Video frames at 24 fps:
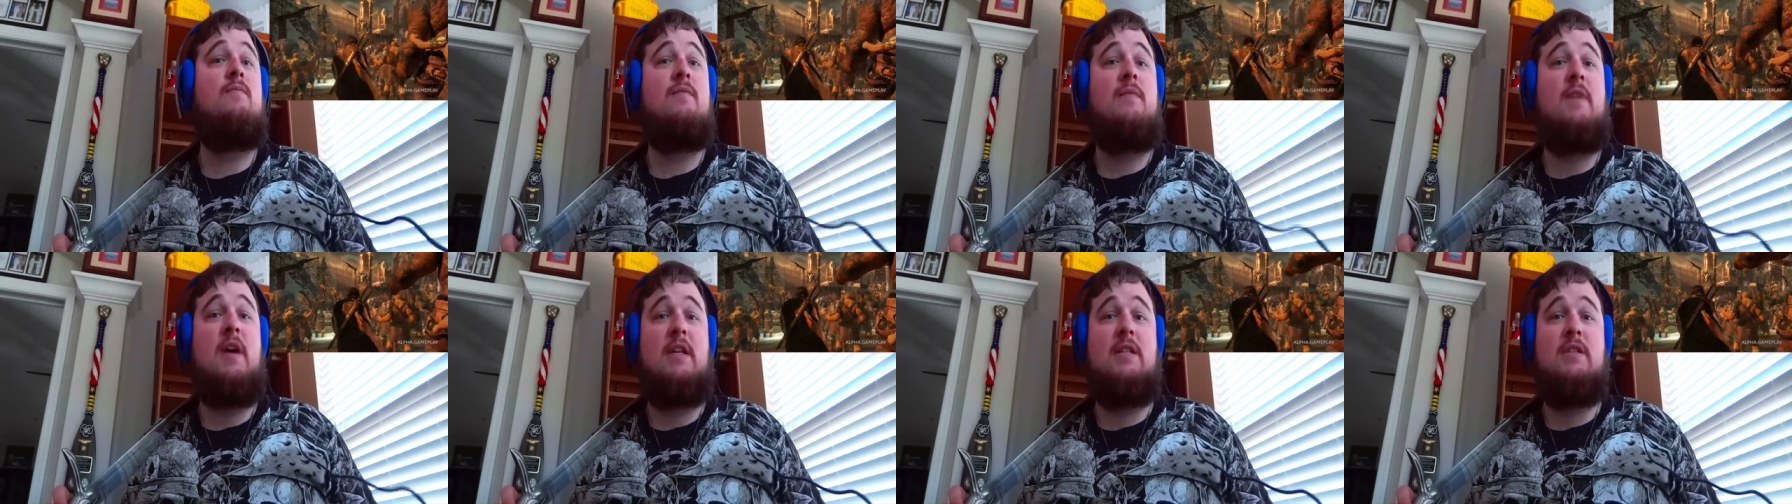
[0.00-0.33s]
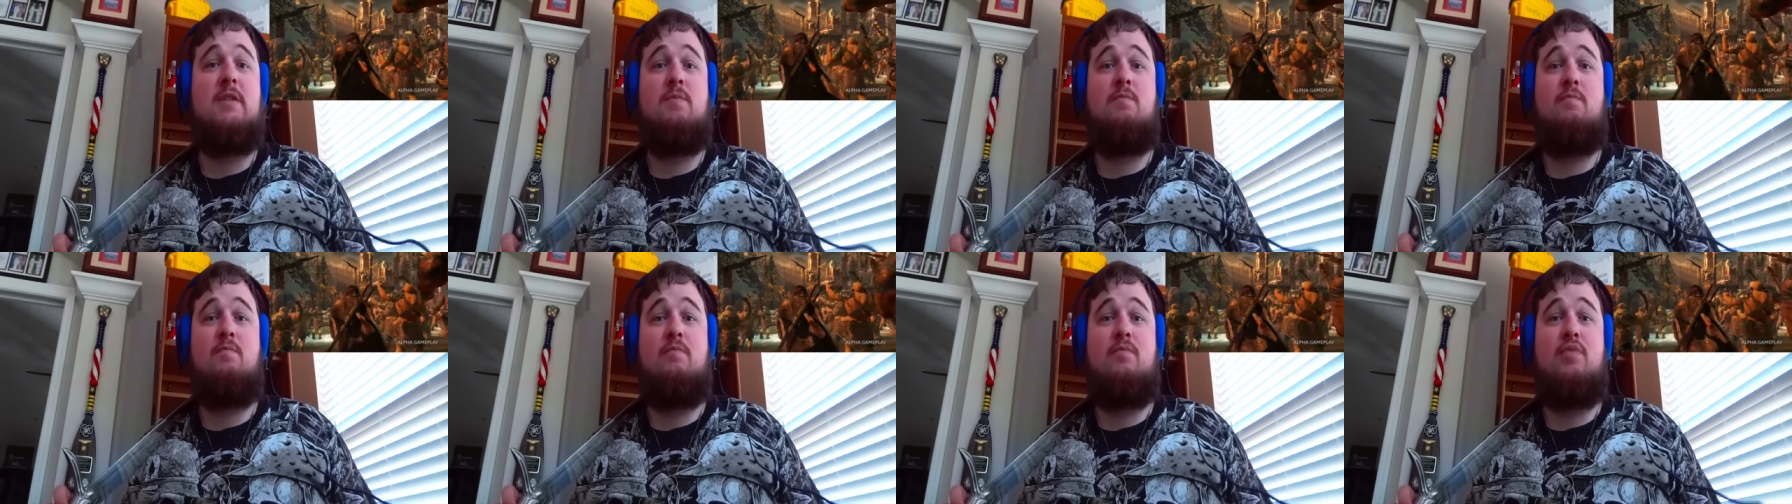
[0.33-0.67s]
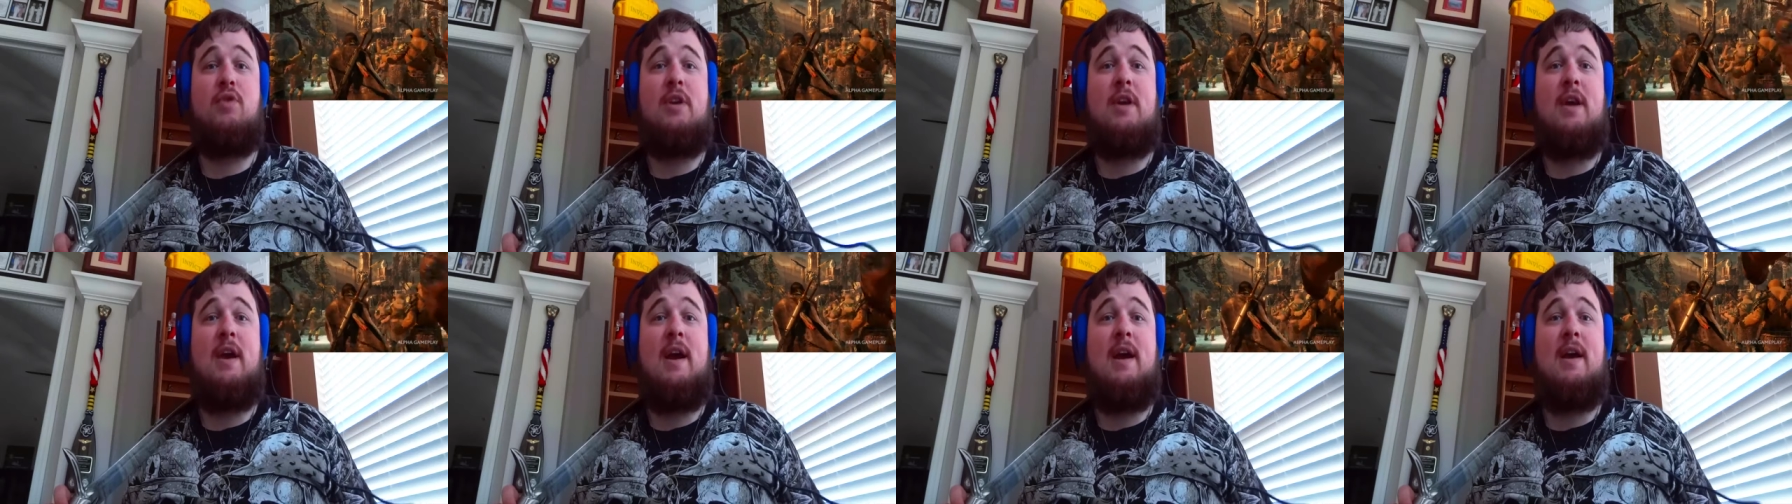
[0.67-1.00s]
That's
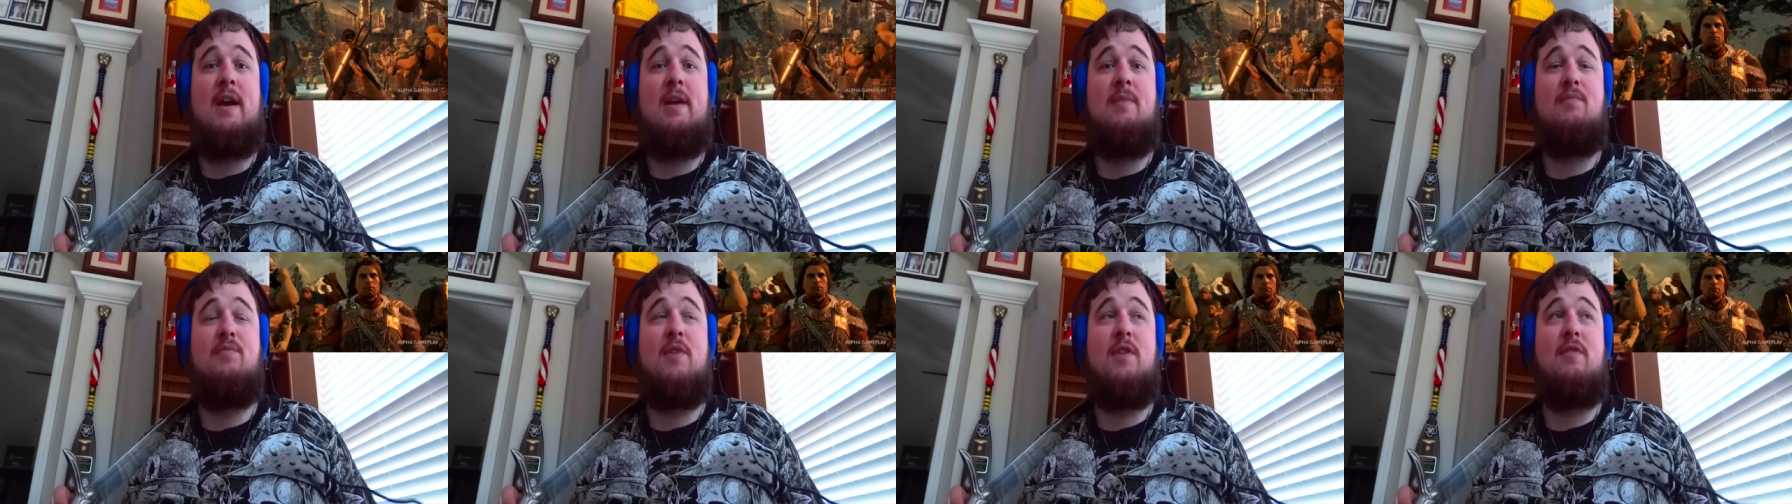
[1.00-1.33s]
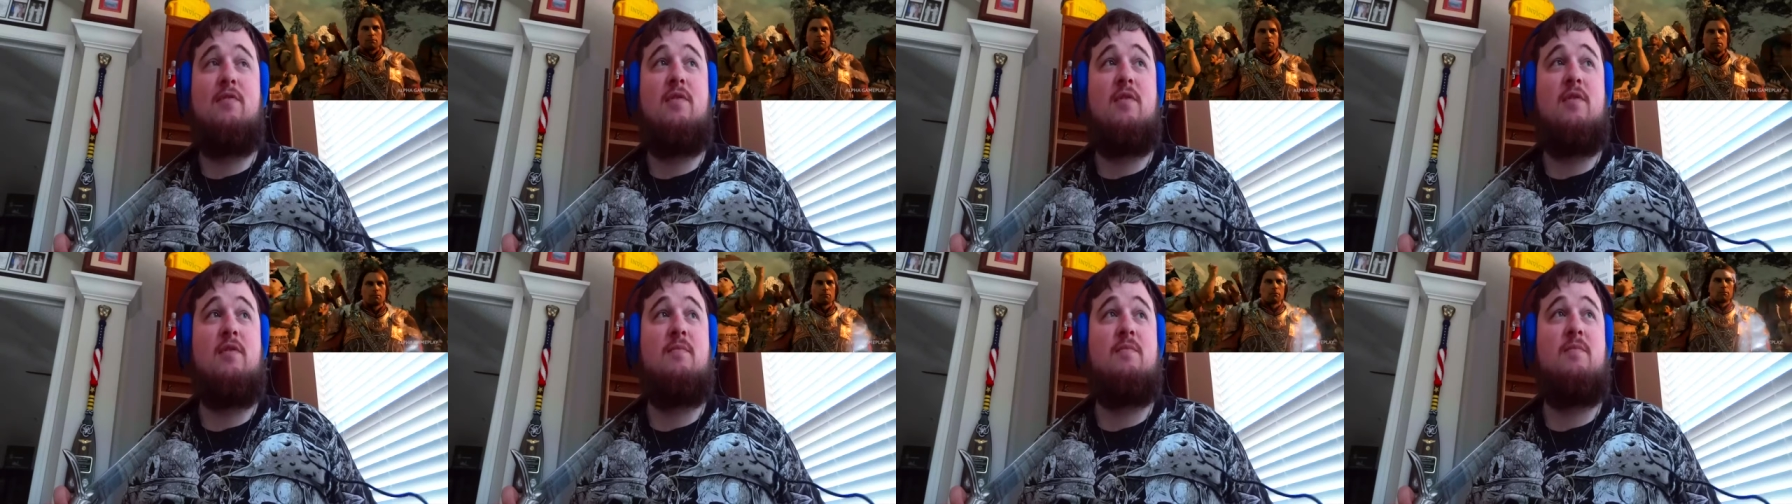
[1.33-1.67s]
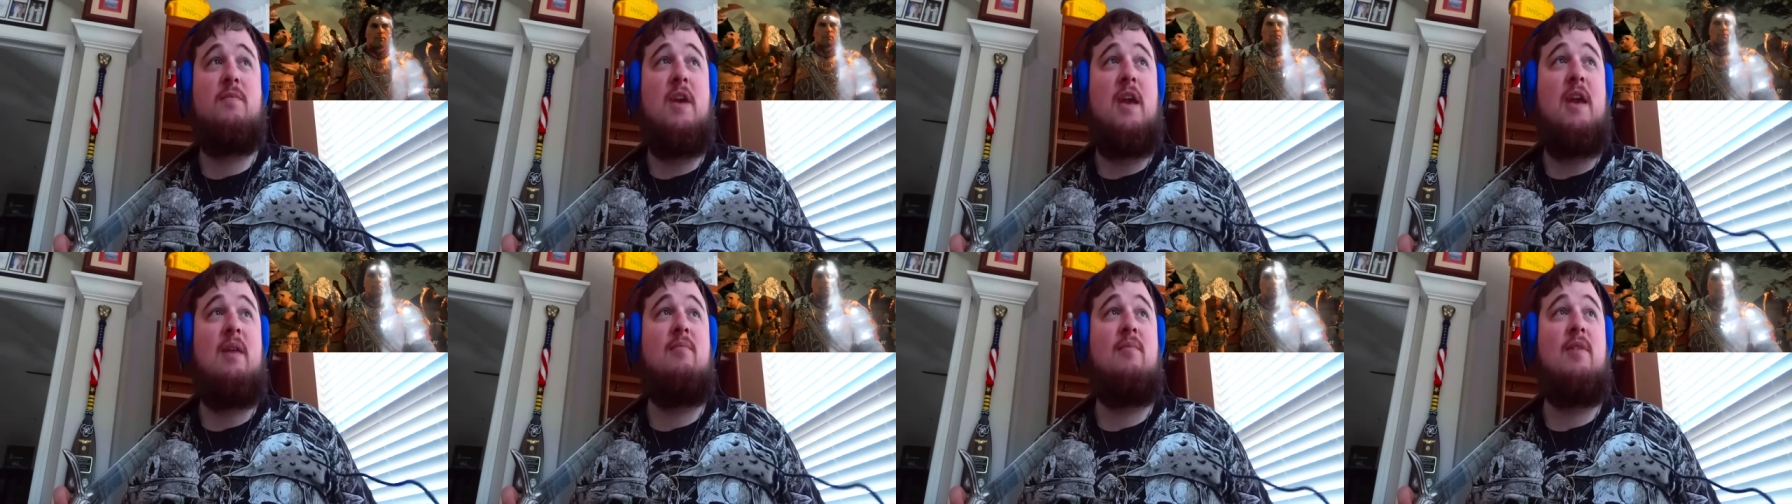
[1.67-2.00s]
pretty high up there for
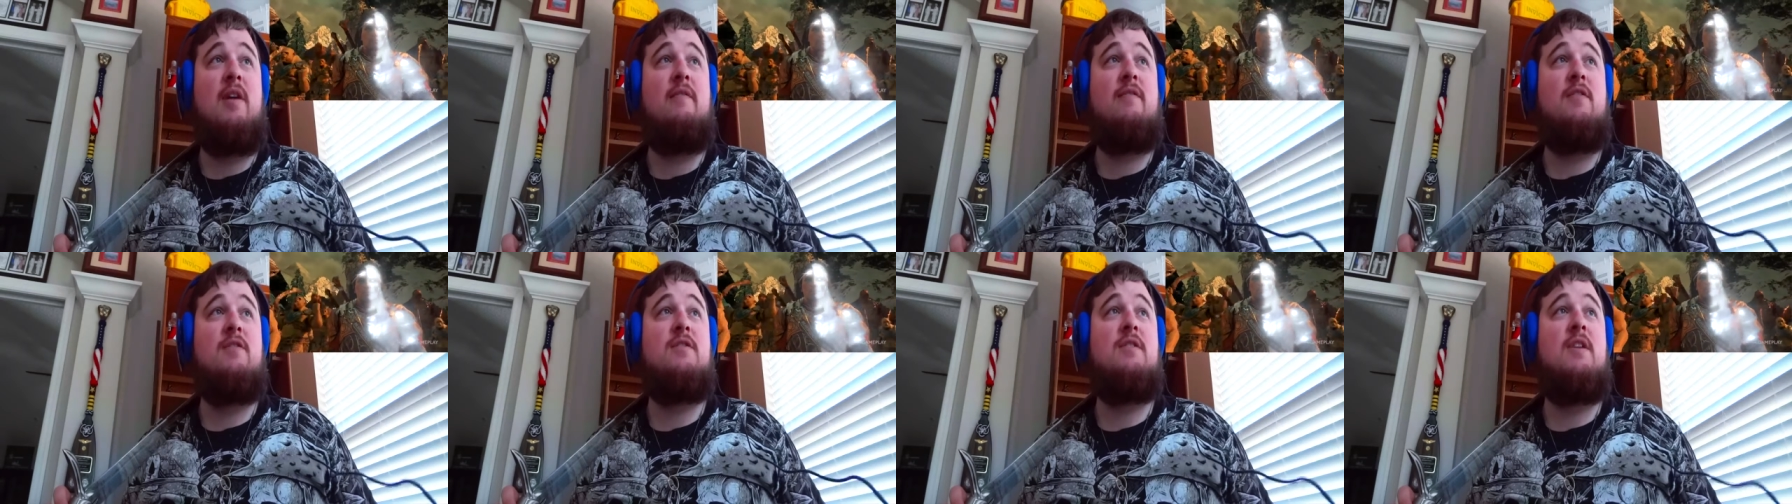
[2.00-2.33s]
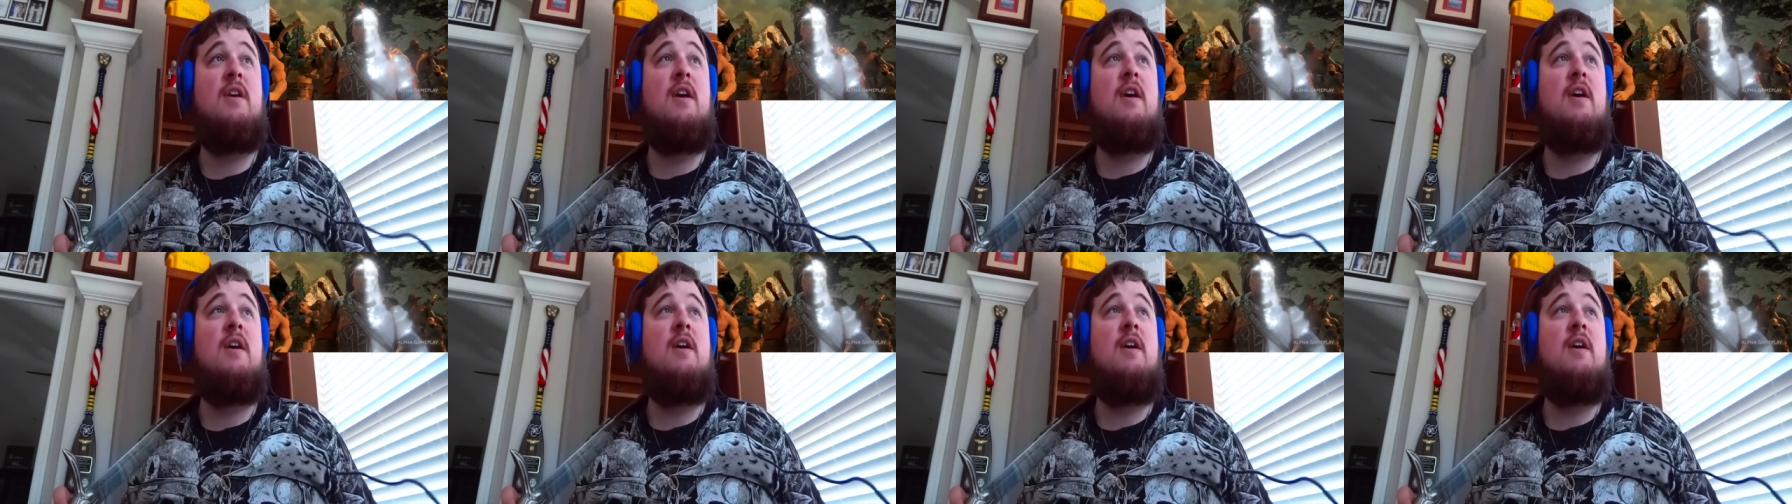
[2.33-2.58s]
game levels.